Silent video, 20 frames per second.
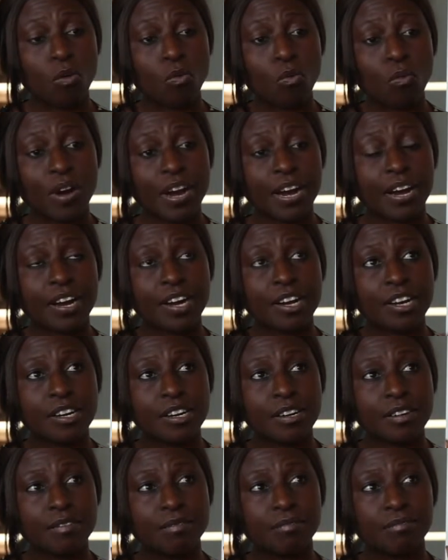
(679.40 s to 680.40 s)
where
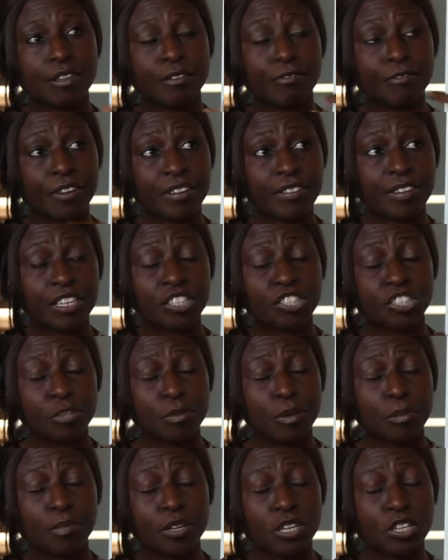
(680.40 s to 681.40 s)
the federal
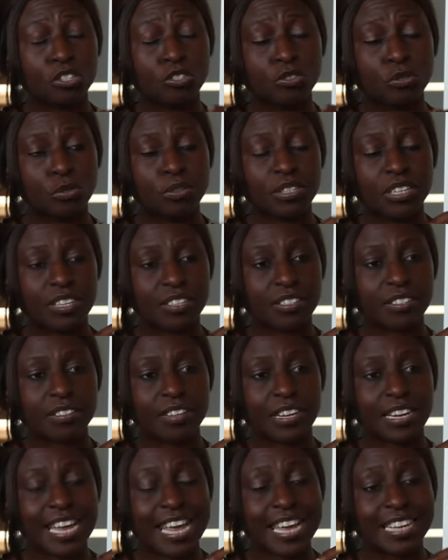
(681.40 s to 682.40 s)
German police told us
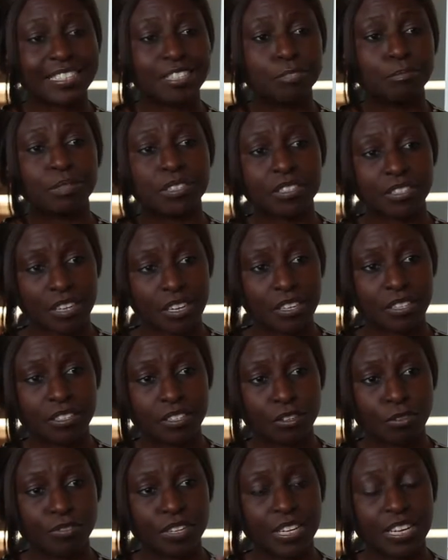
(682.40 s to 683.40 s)
that
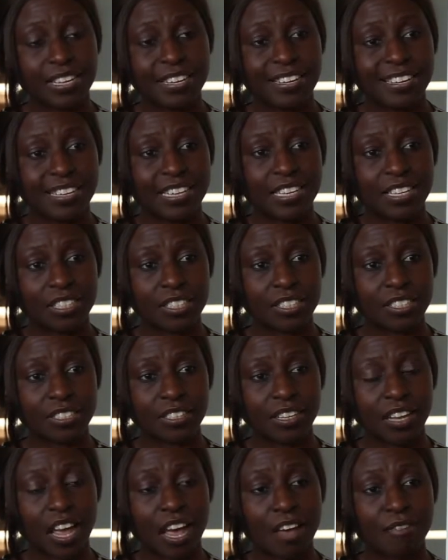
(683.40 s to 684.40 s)
80% of the illegal
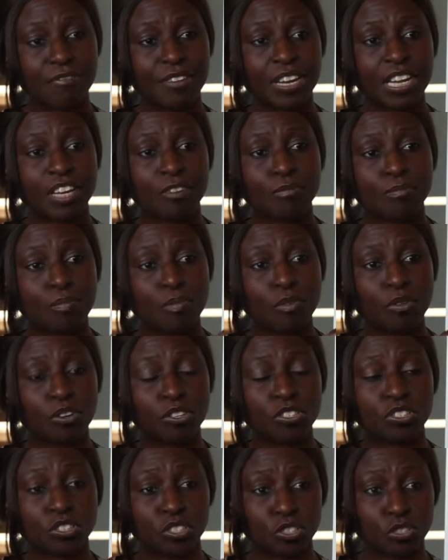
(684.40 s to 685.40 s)
African
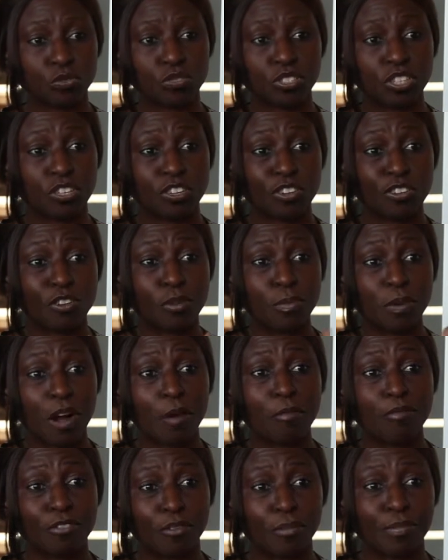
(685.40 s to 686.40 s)
prostitutes in Europe
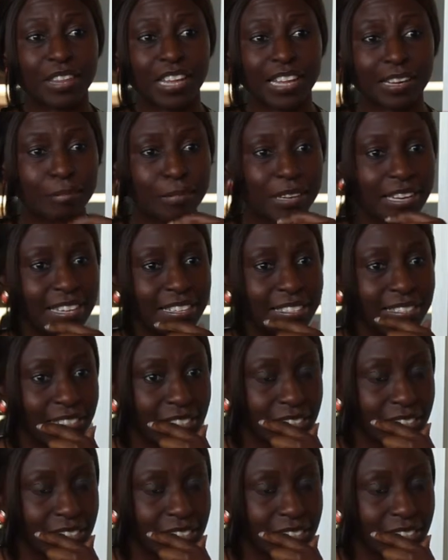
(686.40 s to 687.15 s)
come from that place.